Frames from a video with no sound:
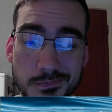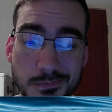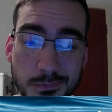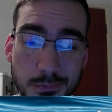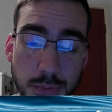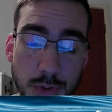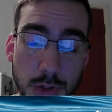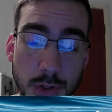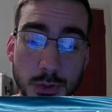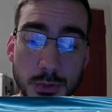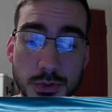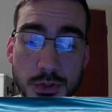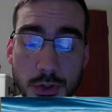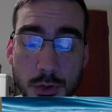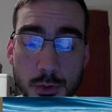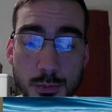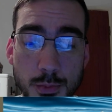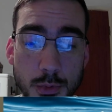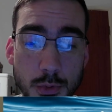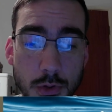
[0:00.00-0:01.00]
Pluto,
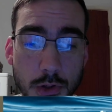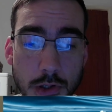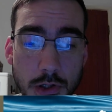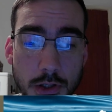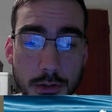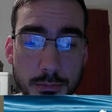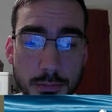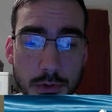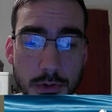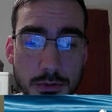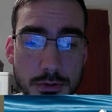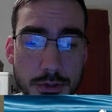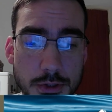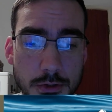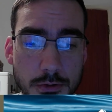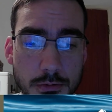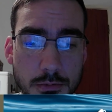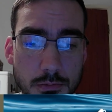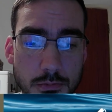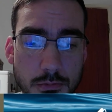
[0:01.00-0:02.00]
borderline
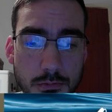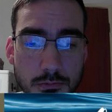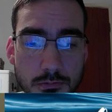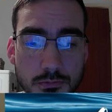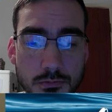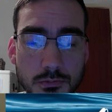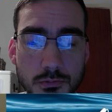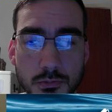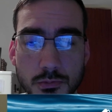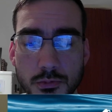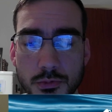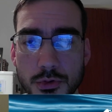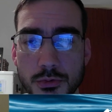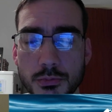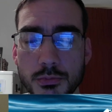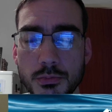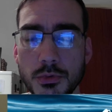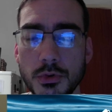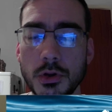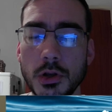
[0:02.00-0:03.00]
Pluto,
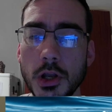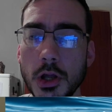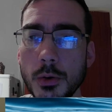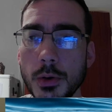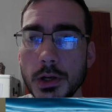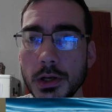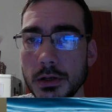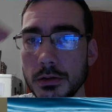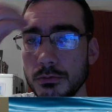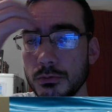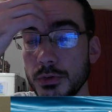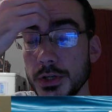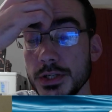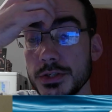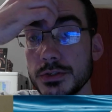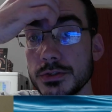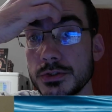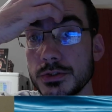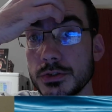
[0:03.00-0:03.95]
the lower regions